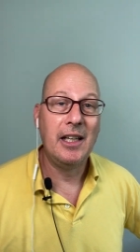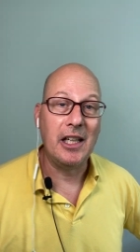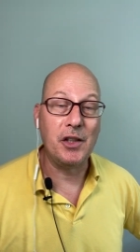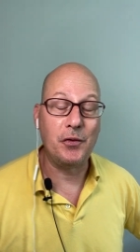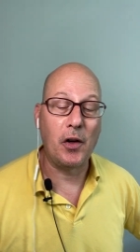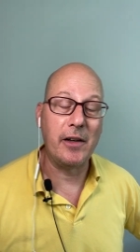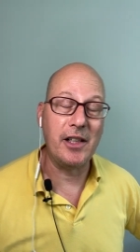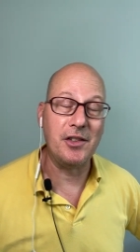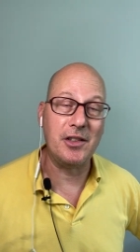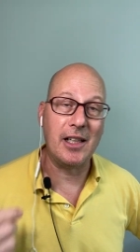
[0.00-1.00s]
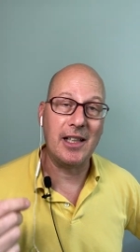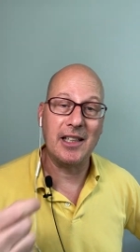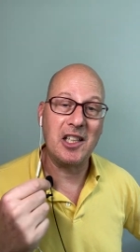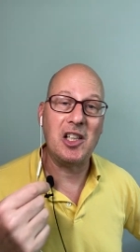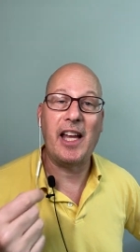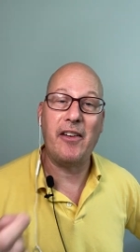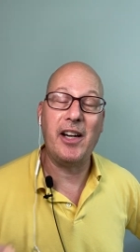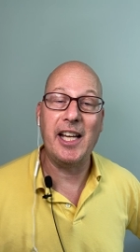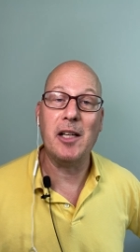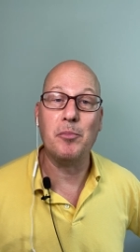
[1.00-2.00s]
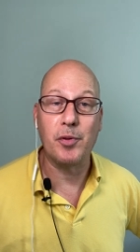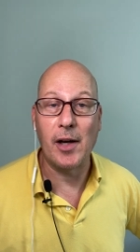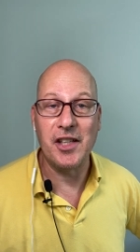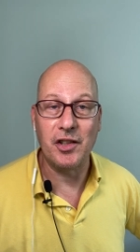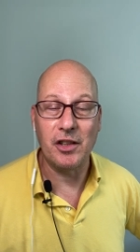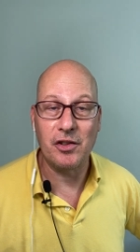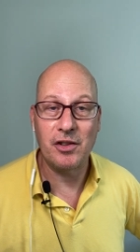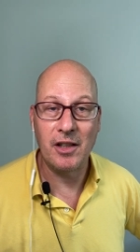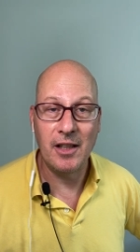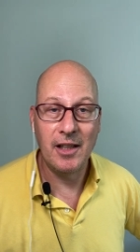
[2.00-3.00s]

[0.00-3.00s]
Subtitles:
as far as clarity and presence.